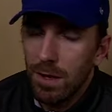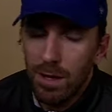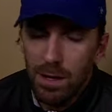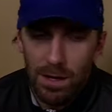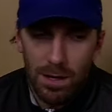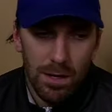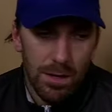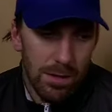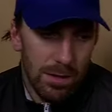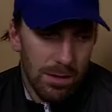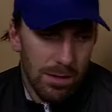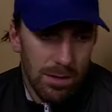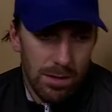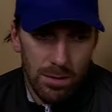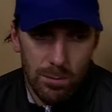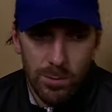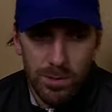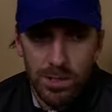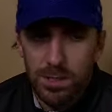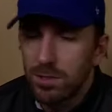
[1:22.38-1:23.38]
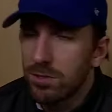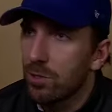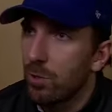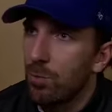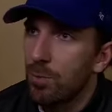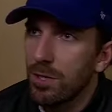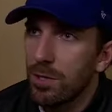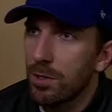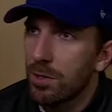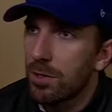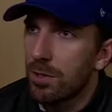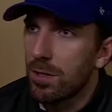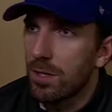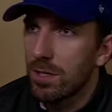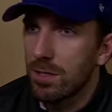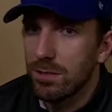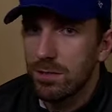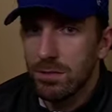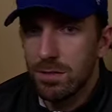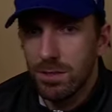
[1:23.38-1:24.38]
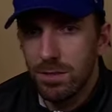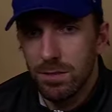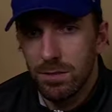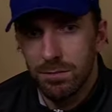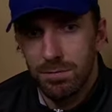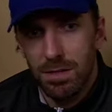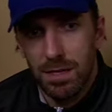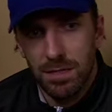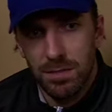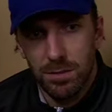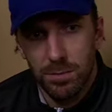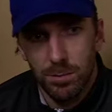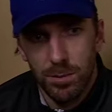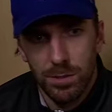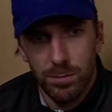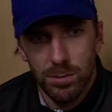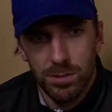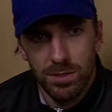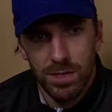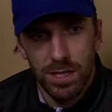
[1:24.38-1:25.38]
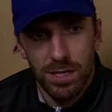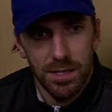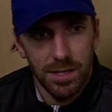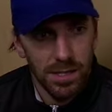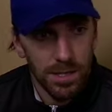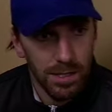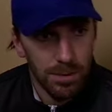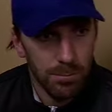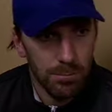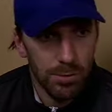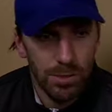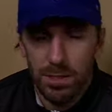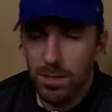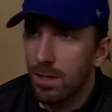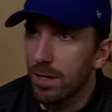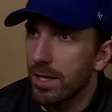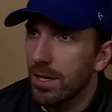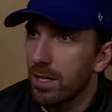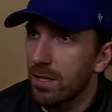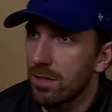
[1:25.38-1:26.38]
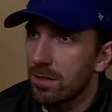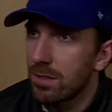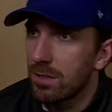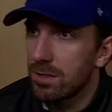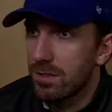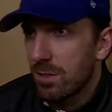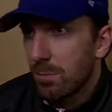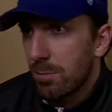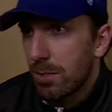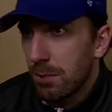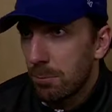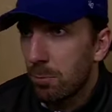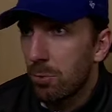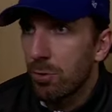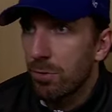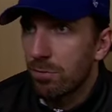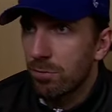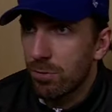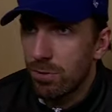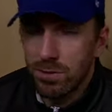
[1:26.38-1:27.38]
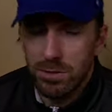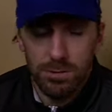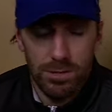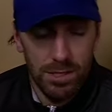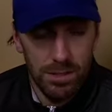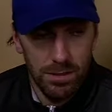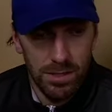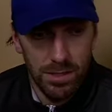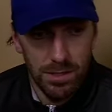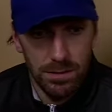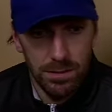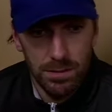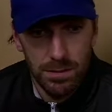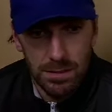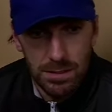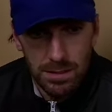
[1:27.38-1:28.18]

I, I thought we did so many good things, and the fact that we, we tied the game pretty late, it, it's a big point for us right now.